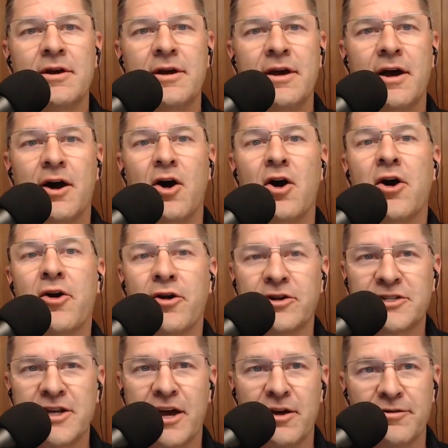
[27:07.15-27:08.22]
uh, on
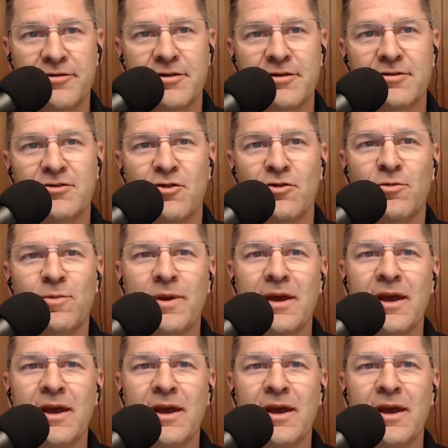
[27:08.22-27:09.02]
ourselves, so to yeah. speak.